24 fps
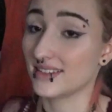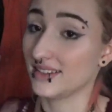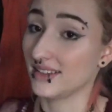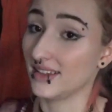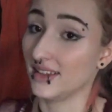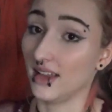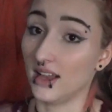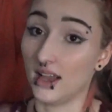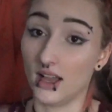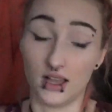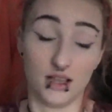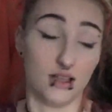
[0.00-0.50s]

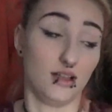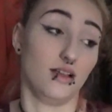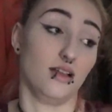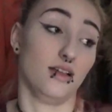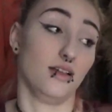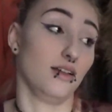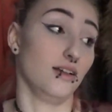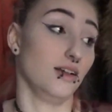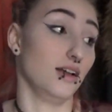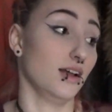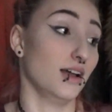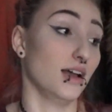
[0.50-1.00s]

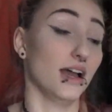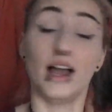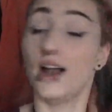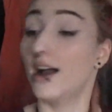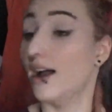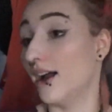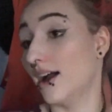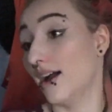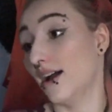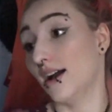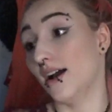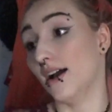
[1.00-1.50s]

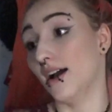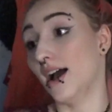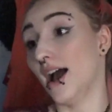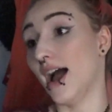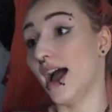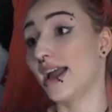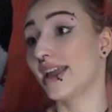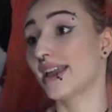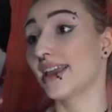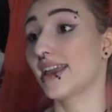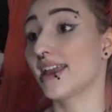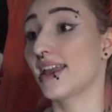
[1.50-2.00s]

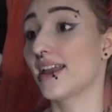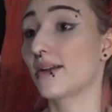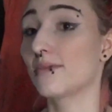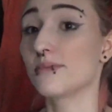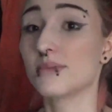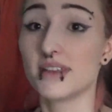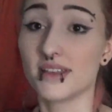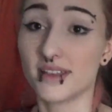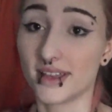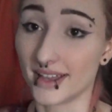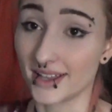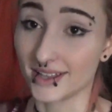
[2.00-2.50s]
I can't
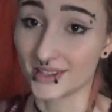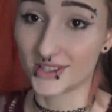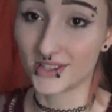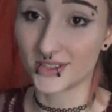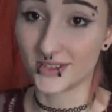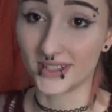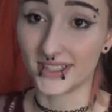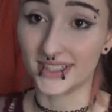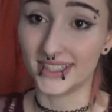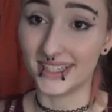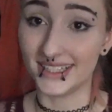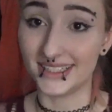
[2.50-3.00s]
be
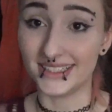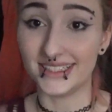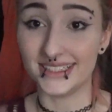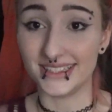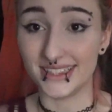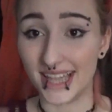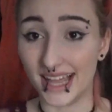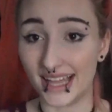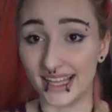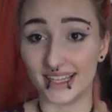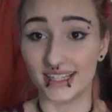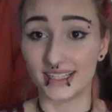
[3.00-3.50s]
answering any,
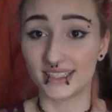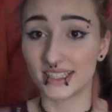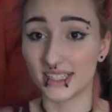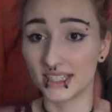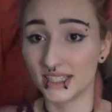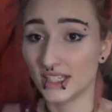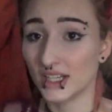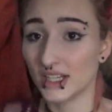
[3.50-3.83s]
like,